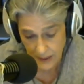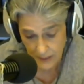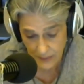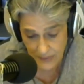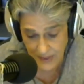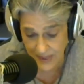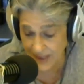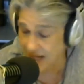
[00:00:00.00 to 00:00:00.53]

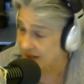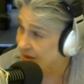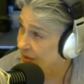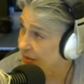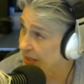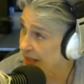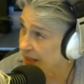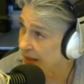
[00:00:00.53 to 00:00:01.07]
it
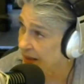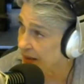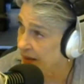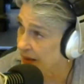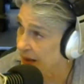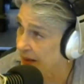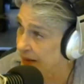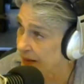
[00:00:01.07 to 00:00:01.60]
yesterday
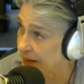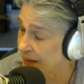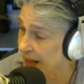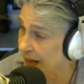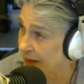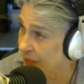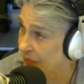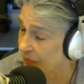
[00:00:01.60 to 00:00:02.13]

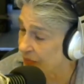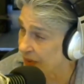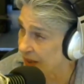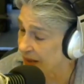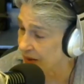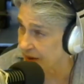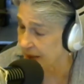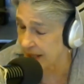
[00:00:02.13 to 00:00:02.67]
that
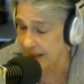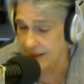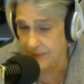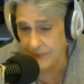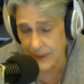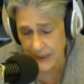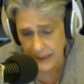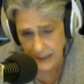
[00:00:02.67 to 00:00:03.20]
letter came
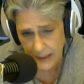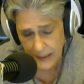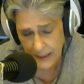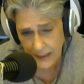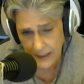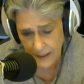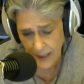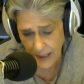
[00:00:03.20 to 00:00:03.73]

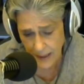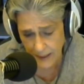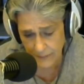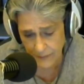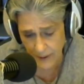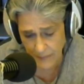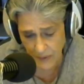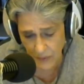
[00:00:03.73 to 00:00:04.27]

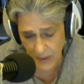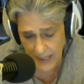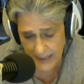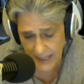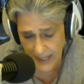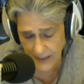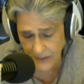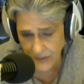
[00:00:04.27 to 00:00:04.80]
from the White
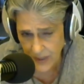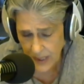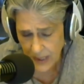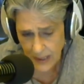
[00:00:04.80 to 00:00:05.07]
House?